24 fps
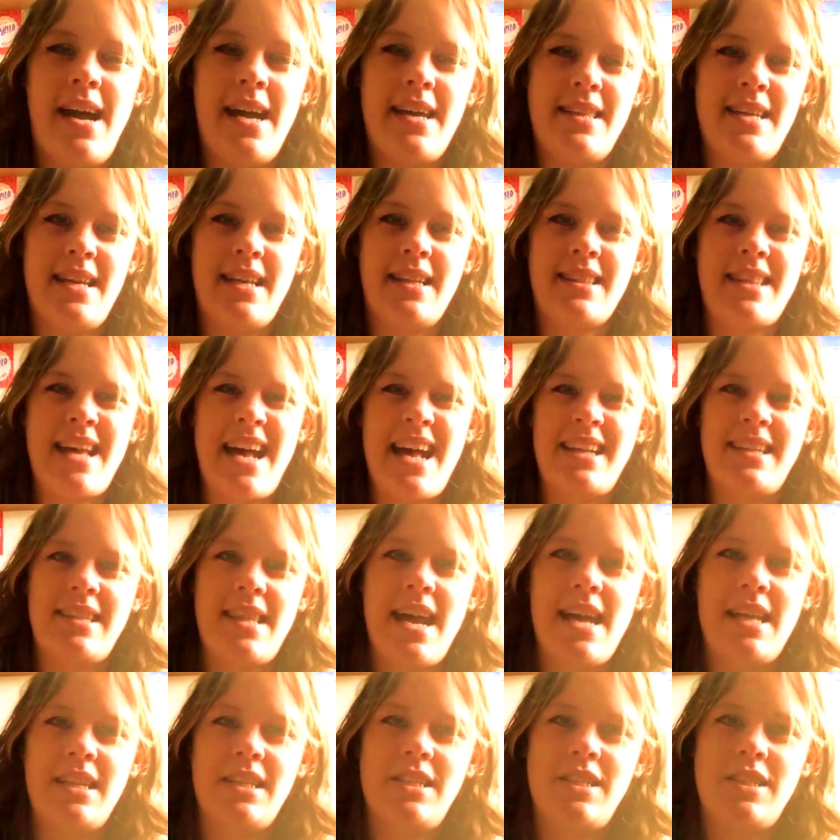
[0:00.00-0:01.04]
I think that
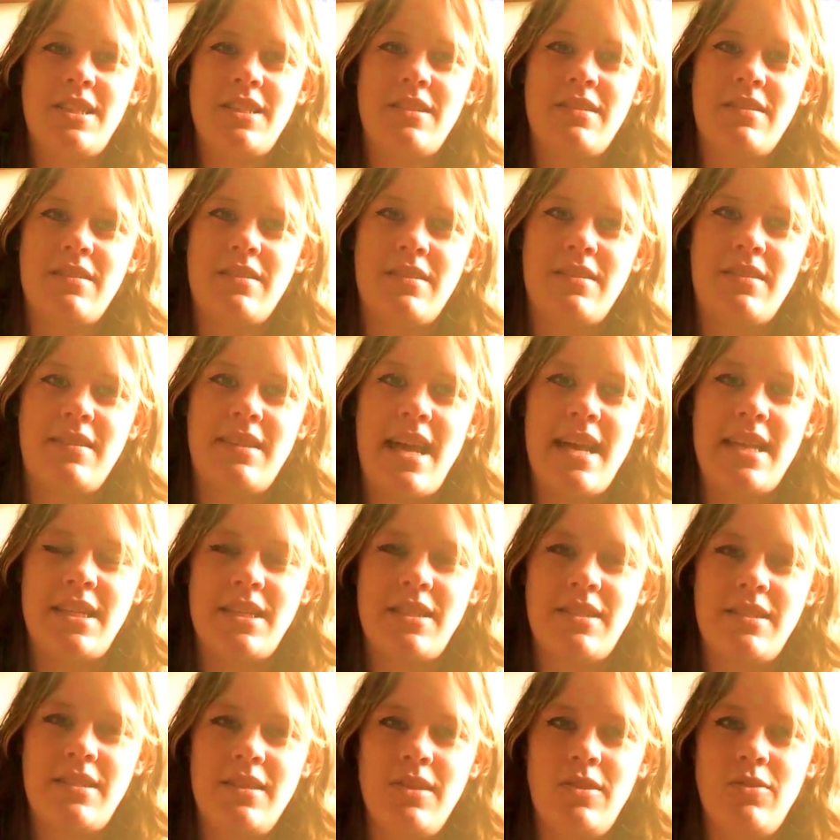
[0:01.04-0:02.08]
that's
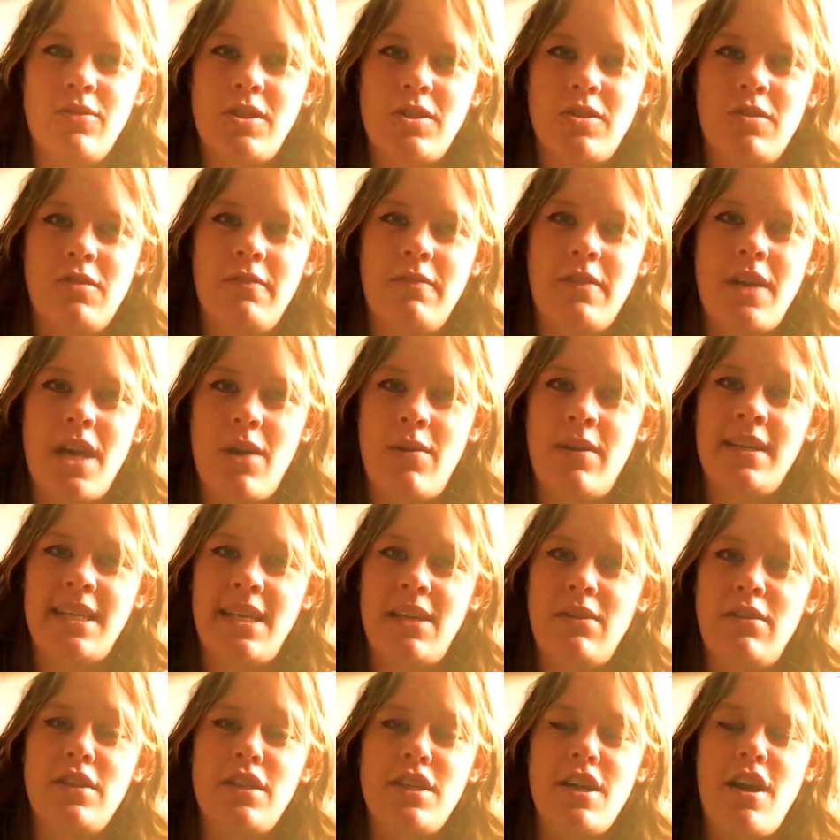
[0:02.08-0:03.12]
you're sort of going
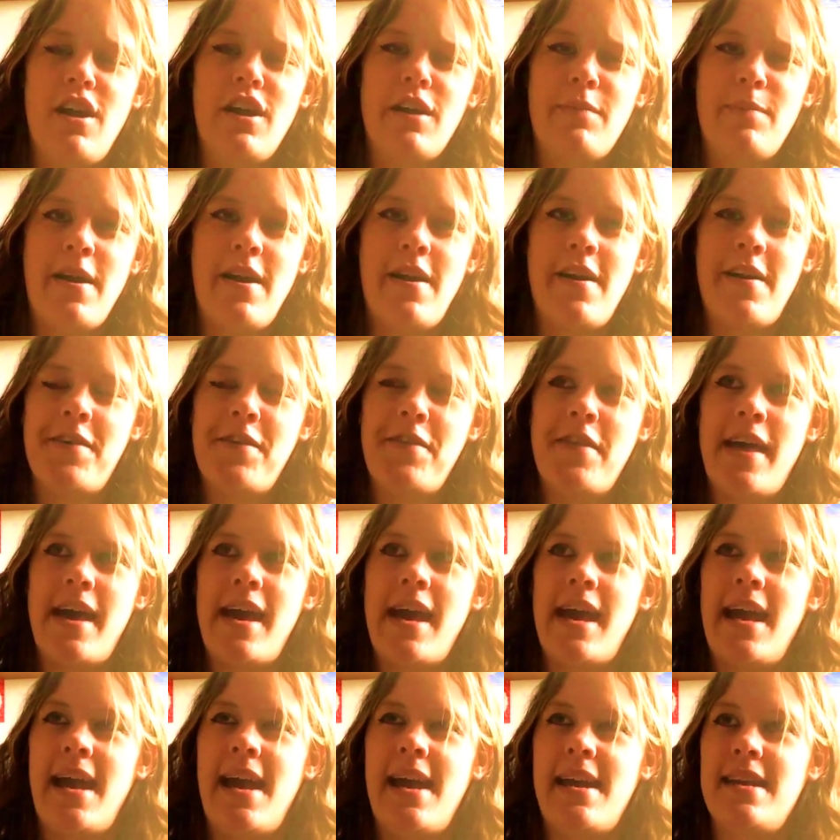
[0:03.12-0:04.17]
down a dark path
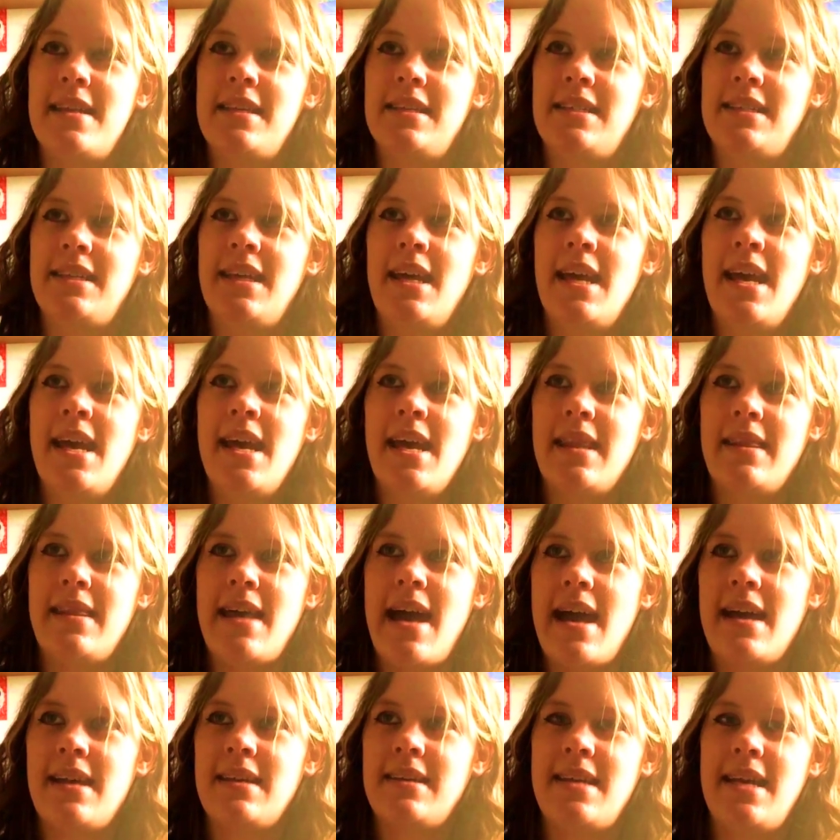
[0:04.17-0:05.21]
there, and it's
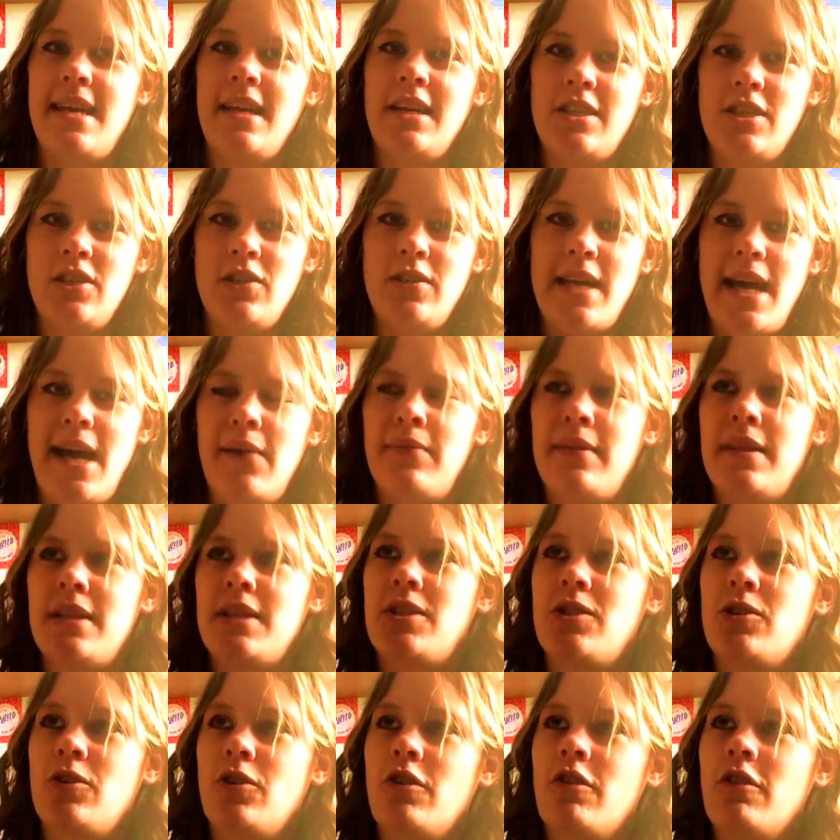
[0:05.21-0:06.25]
that takes you down the
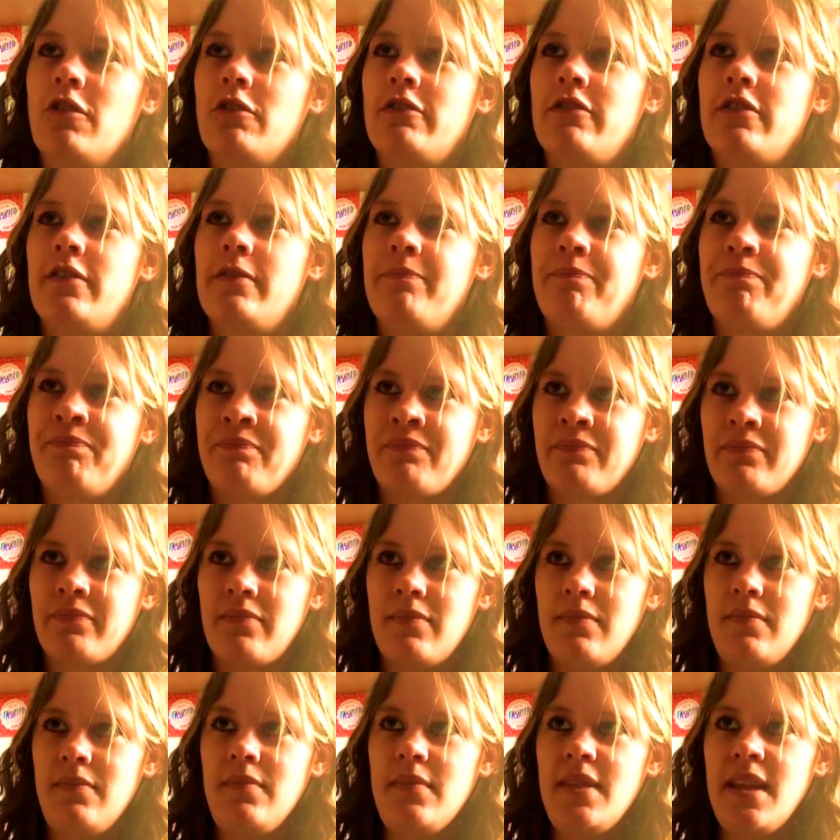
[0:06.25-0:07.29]
sort of,
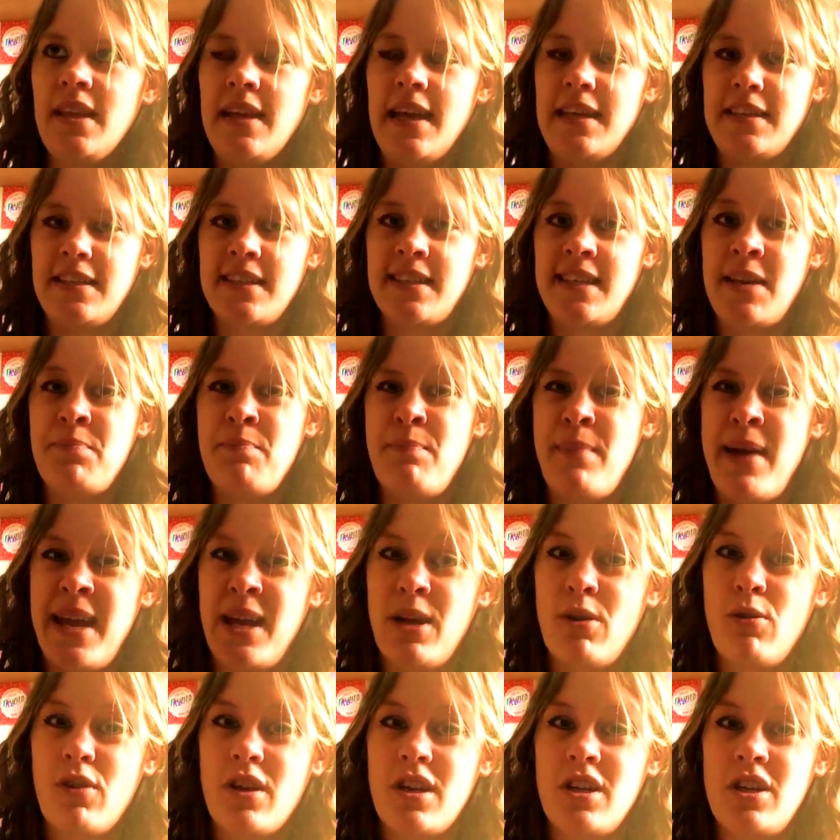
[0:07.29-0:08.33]
as I said,
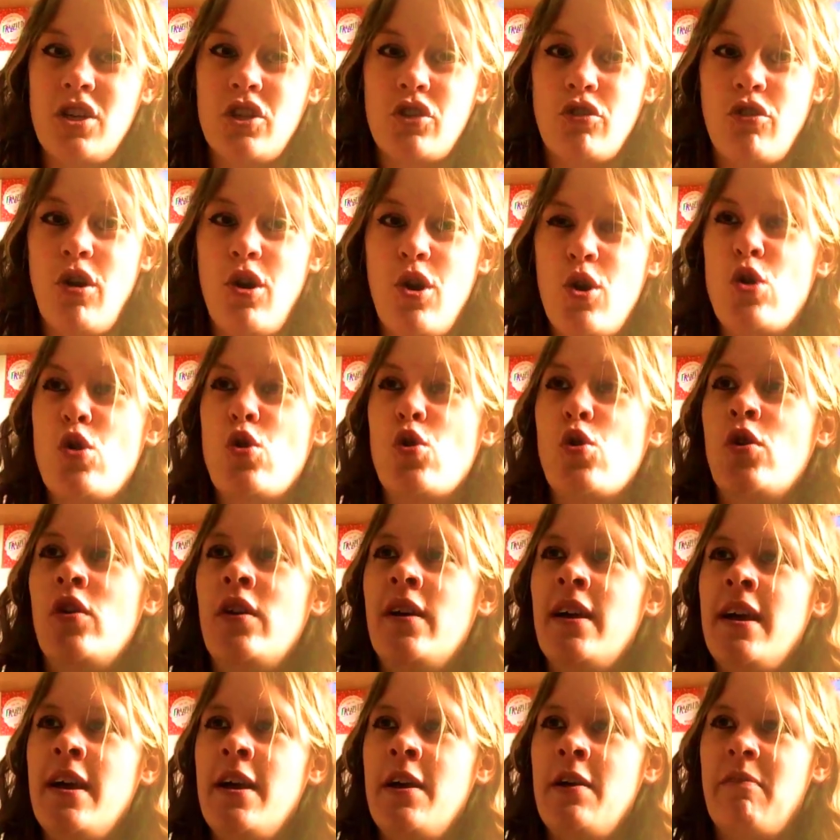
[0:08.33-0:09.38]
male control,
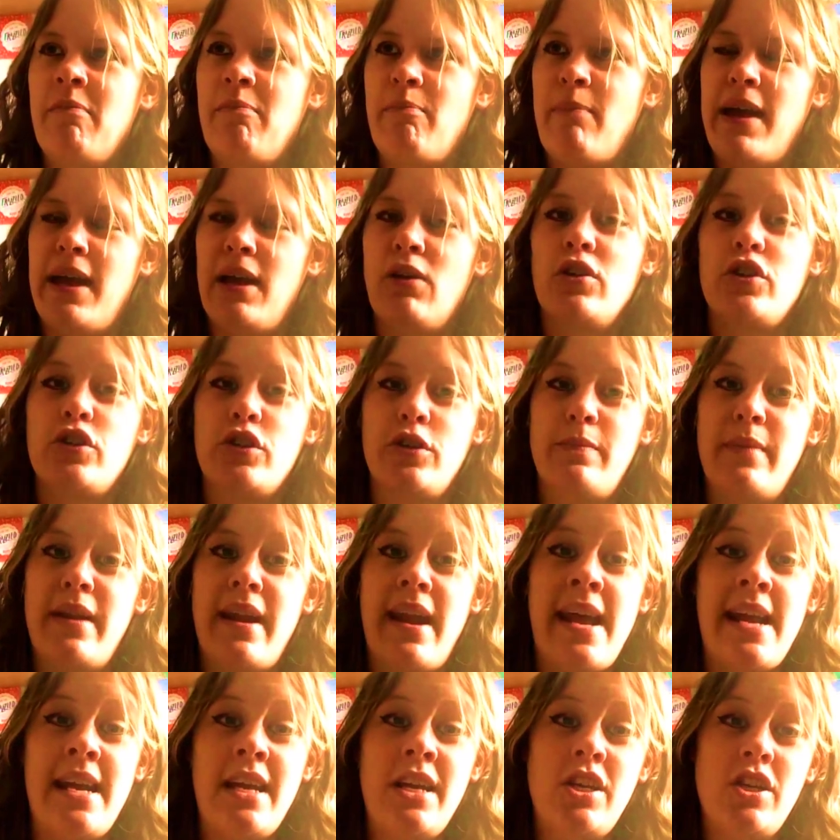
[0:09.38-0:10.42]
male
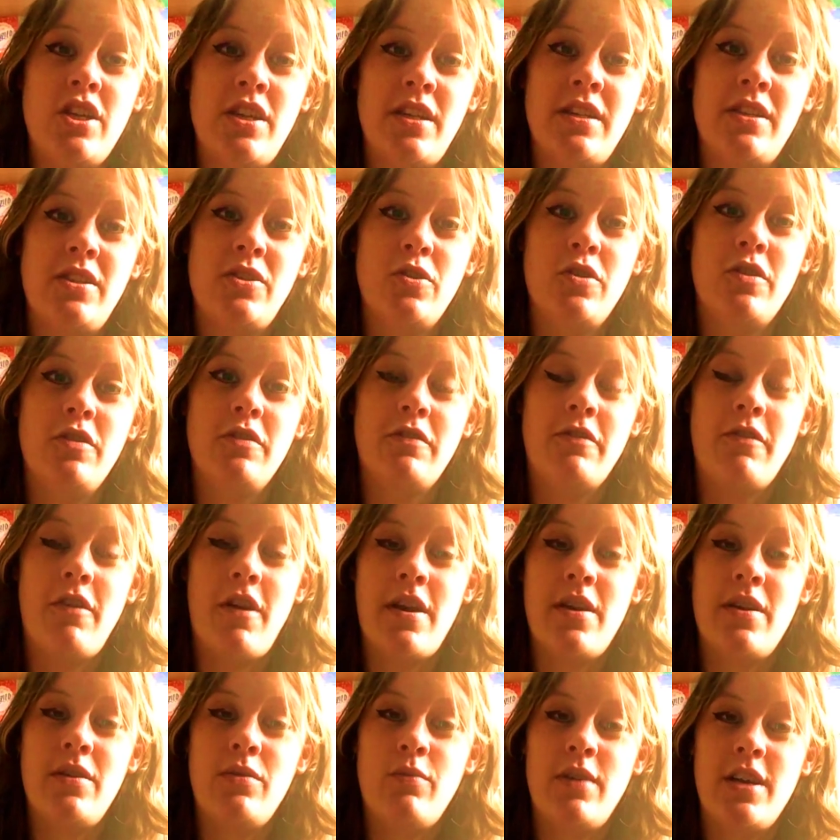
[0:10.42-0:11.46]
domination sort of
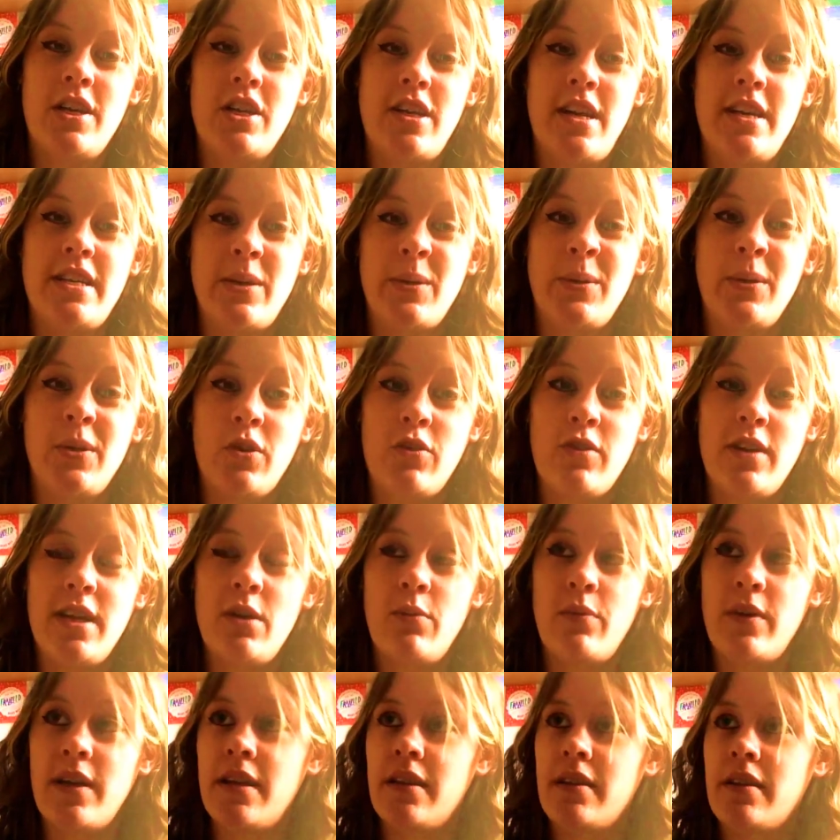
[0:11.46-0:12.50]
road, which I don't agree
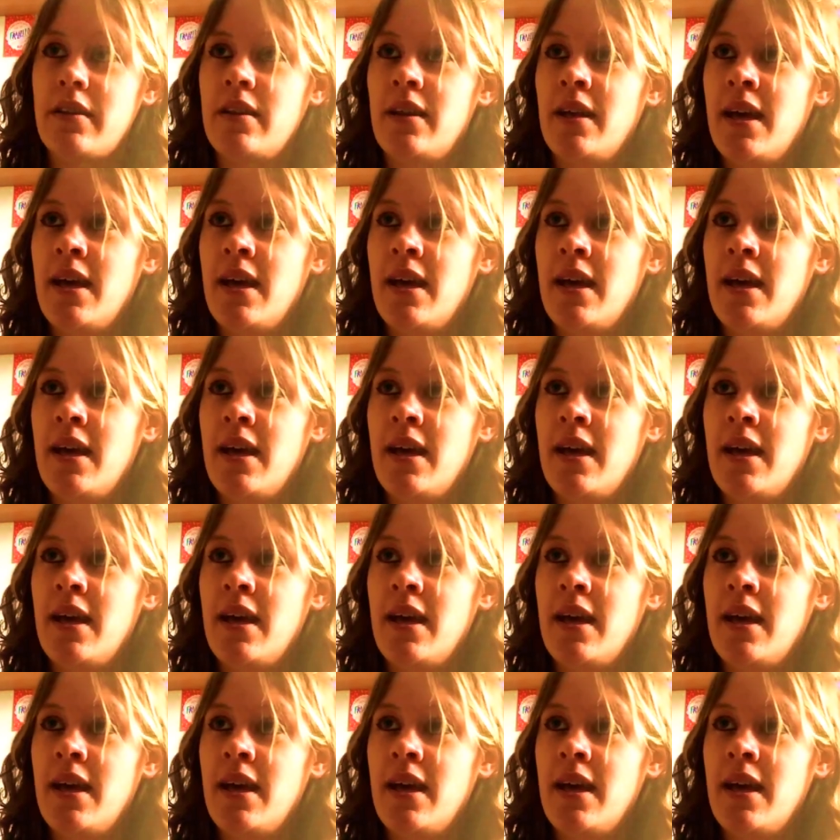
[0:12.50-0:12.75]
with.